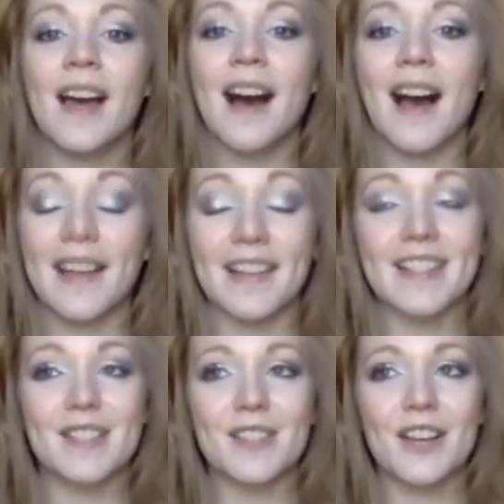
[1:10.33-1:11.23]
I
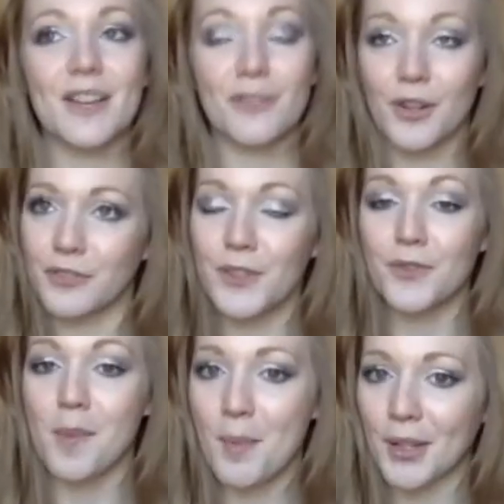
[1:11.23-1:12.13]
asked for a flute
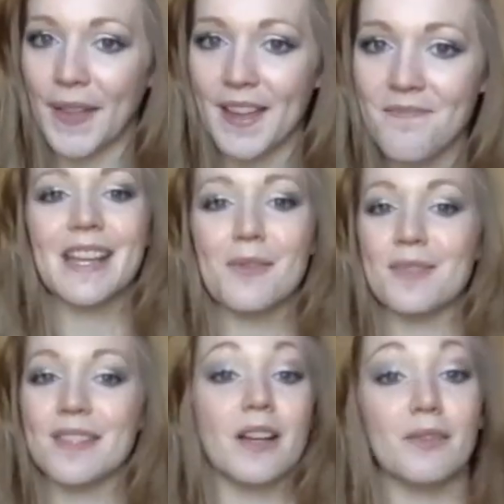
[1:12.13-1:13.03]
for my birthday. It
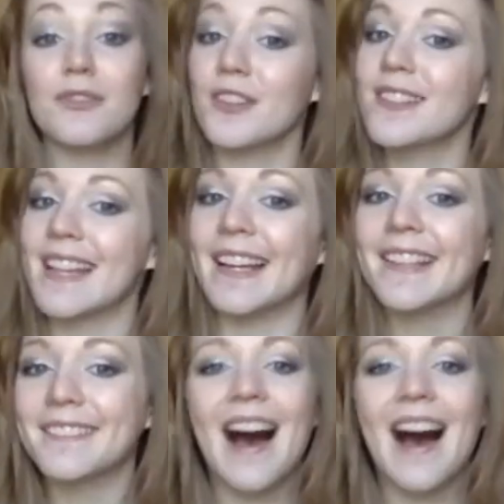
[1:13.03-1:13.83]
was love at first sight.